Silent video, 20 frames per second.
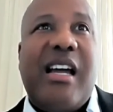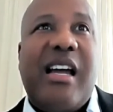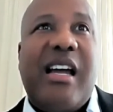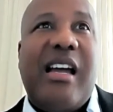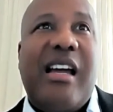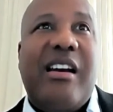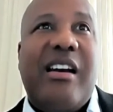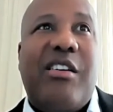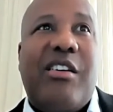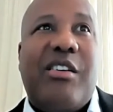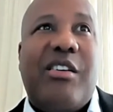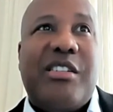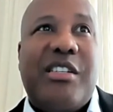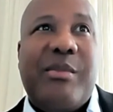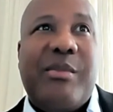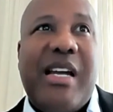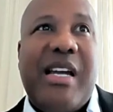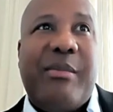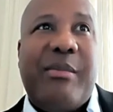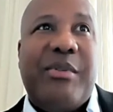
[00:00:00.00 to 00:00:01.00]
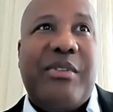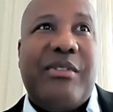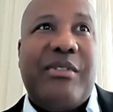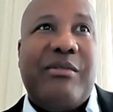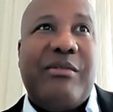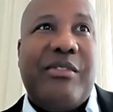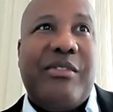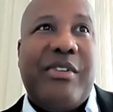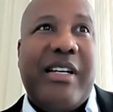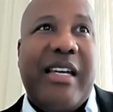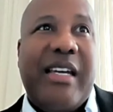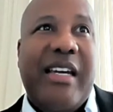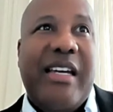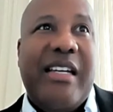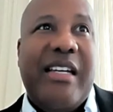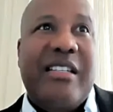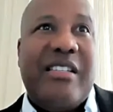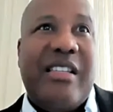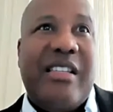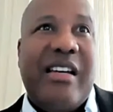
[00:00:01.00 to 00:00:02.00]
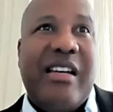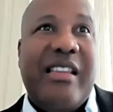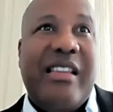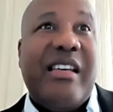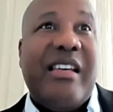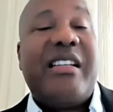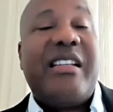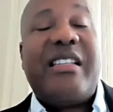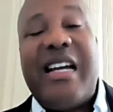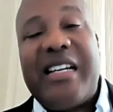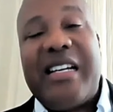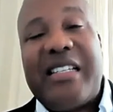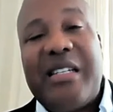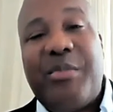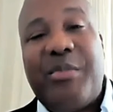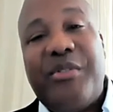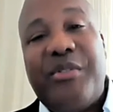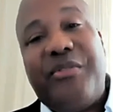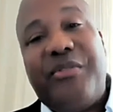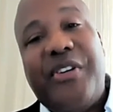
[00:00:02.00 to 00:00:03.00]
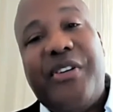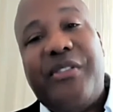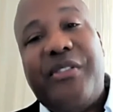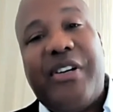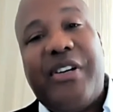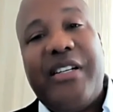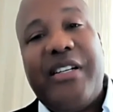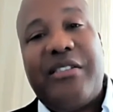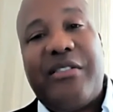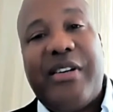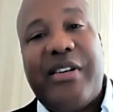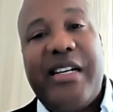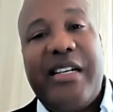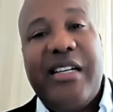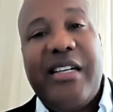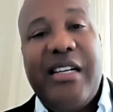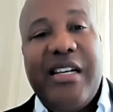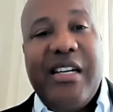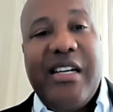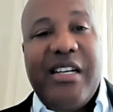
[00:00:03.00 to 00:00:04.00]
And long-term capital gains, they're taxed at preferred rates, right?